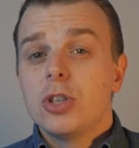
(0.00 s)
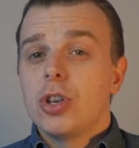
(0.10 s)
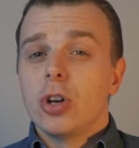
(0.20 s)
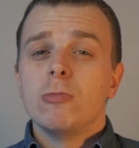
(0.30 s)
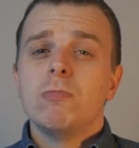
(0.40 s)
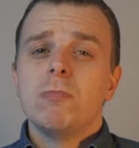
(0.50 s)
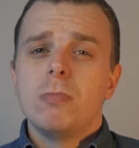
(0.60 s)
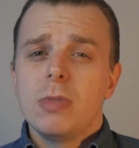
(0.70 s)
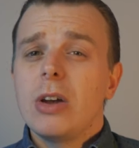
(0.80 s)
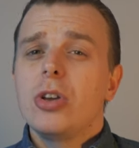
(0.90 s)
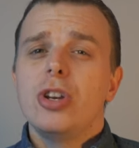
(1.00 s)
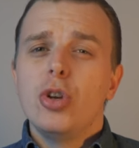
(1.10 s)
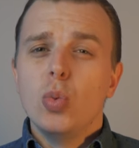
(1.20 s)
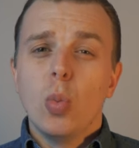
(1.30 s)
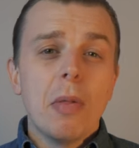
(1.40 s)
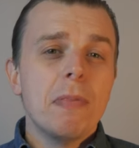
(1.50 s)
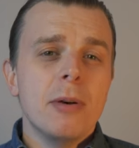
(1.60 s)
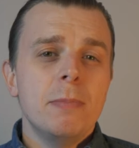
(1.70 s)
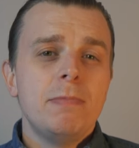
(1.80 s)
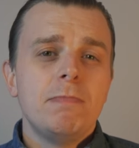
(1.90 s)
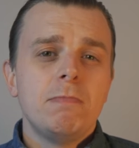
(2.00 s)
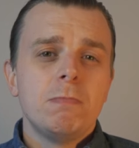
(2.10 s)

So, now you know you want them